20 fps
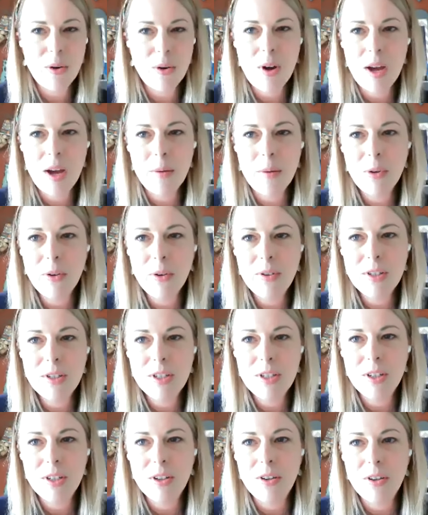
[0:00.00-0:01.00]
So I'm
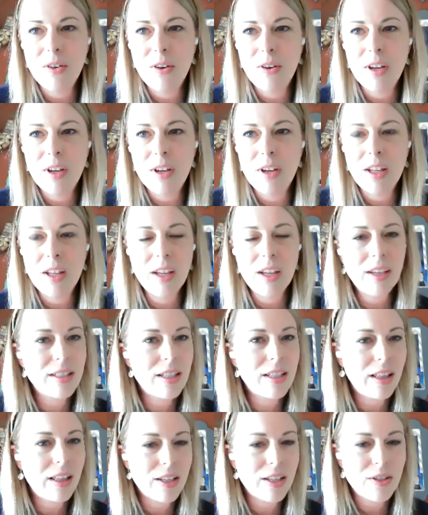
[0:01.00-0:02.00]
going to
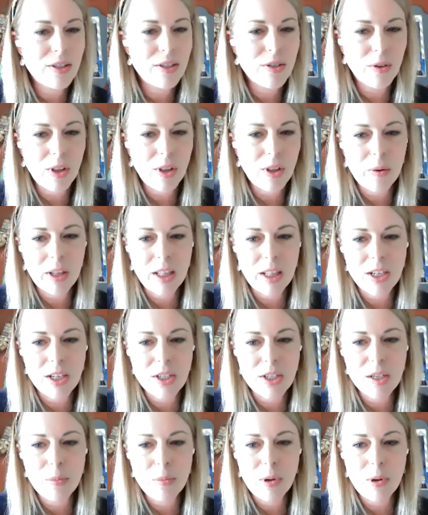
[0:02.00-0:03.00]
exit this really
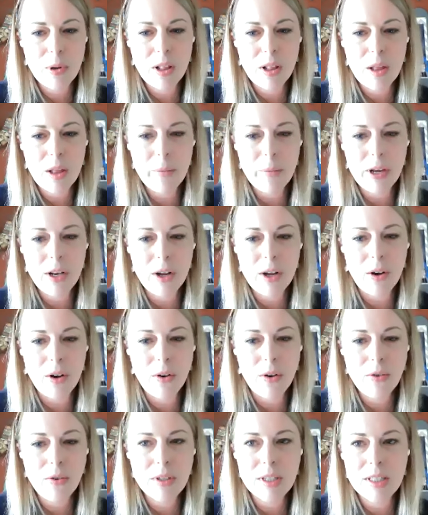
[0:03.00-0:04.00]
quickly just to pull up my
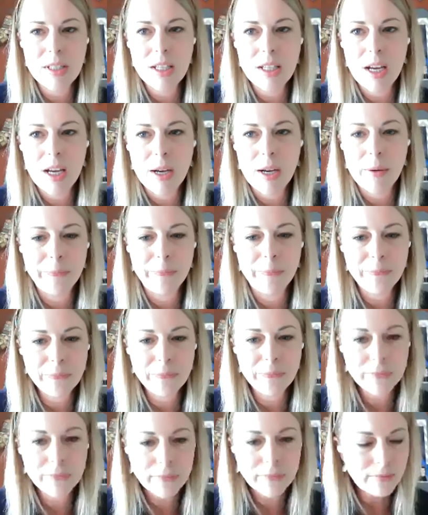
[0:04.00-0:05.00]
notes um,
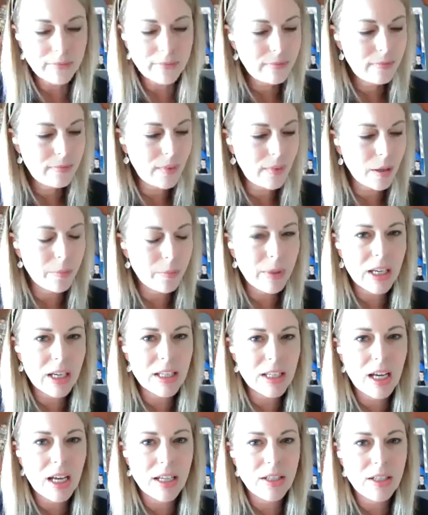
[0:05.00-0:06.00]

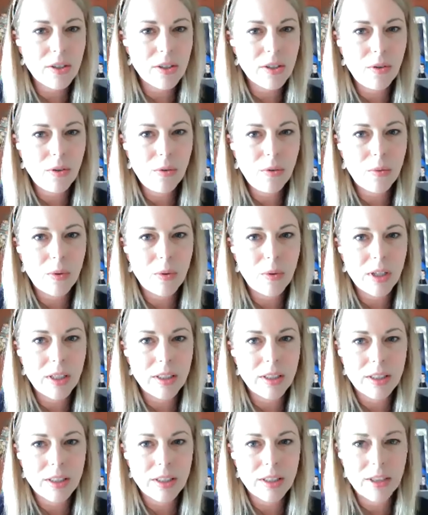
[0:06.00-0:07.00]
because I don't
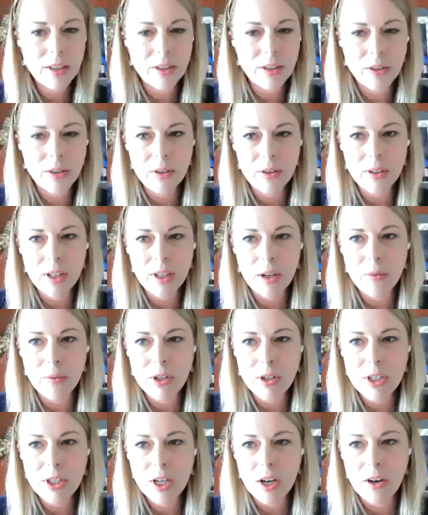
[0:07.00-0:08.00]
want to, hold
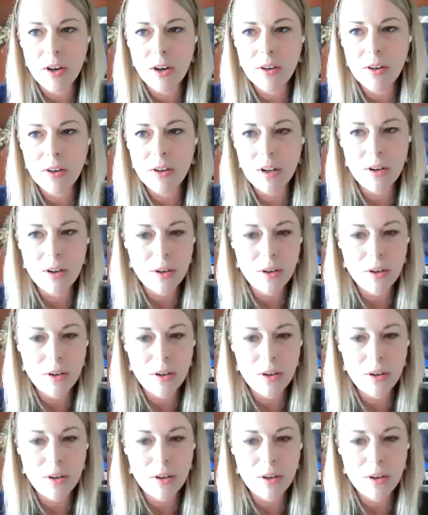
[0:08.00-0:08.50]
on, where'd you go?